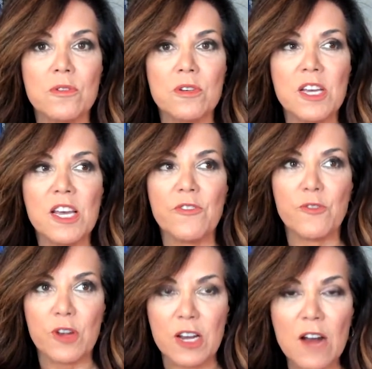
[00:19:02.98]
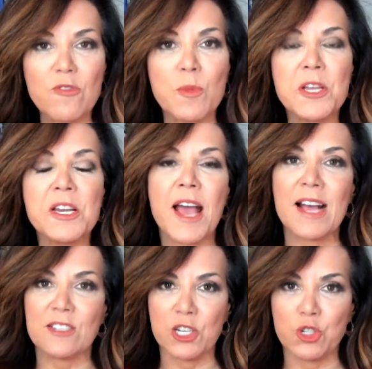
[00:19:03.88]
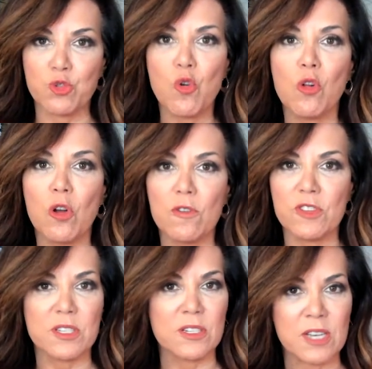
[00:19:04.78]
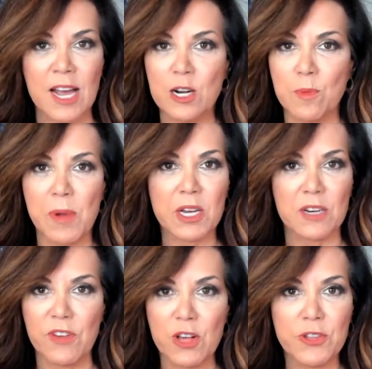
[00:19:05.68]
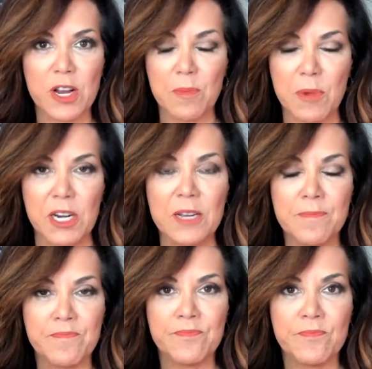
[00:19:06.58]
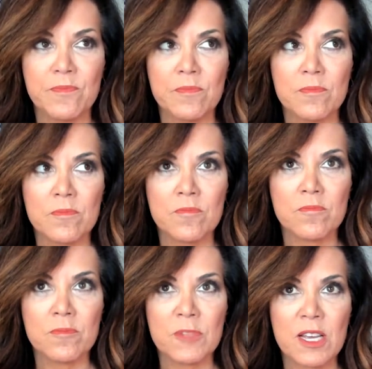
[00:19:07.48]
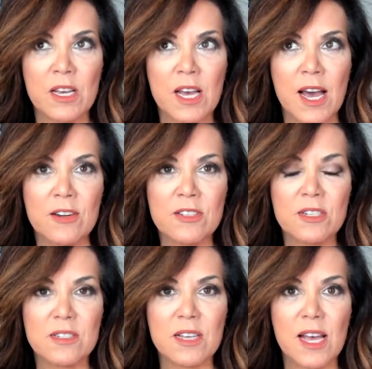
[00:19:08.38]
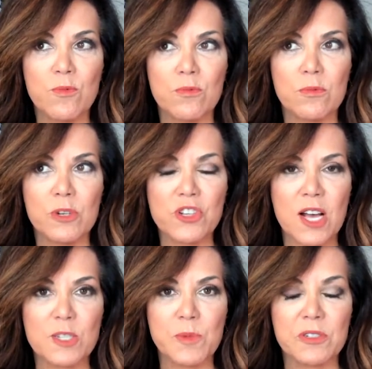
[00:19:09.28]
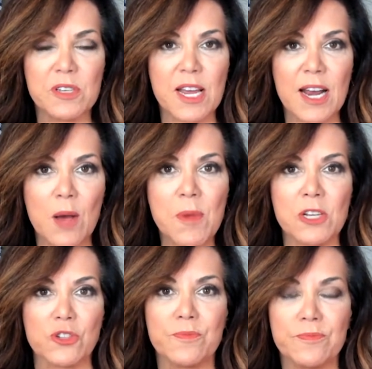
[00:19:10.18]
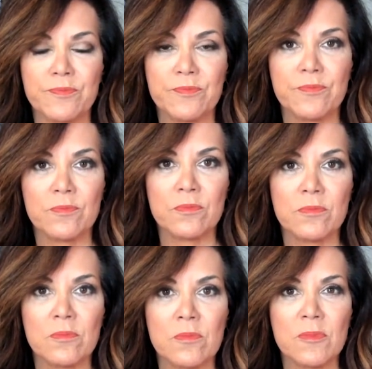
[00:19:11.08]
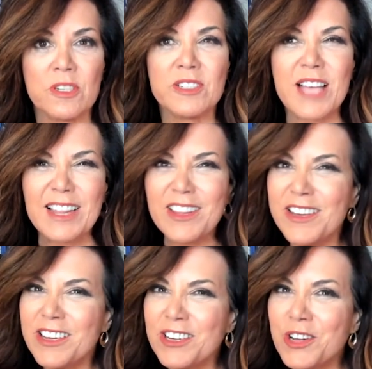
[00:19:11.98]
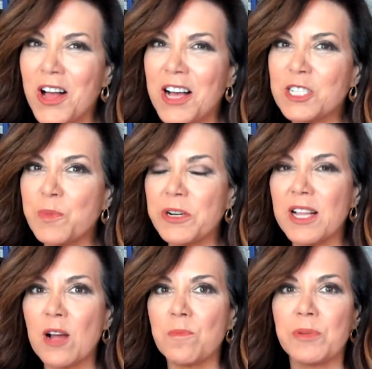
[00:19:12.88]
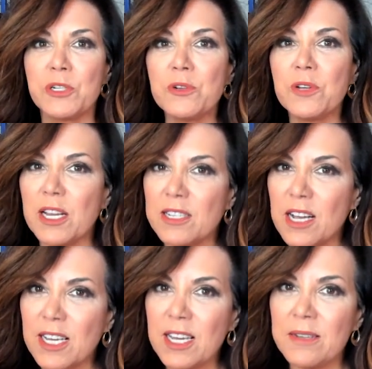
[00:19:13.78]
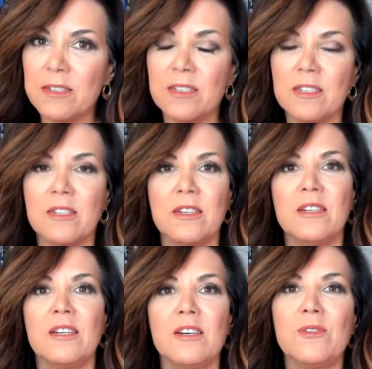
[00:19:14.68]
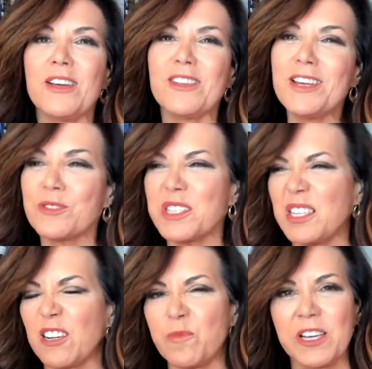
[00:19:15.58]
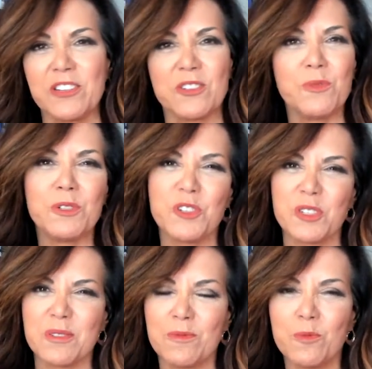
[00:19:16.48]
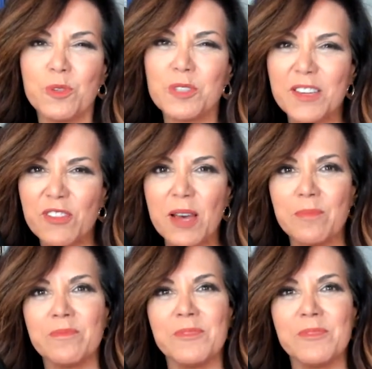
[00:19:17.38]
if government has control over this entire bucket of healthcare money, how does it decide which hospitals get how much? Because that little hospital out in Paducah, Kentucky, well, they don't see enough patients. We'll give them,